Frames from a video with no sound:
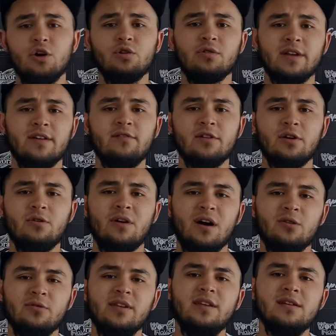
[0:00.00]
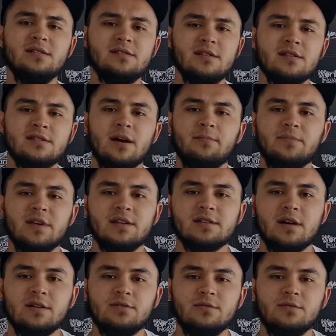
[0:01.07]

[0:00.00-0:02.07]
you'll never know how easy some things are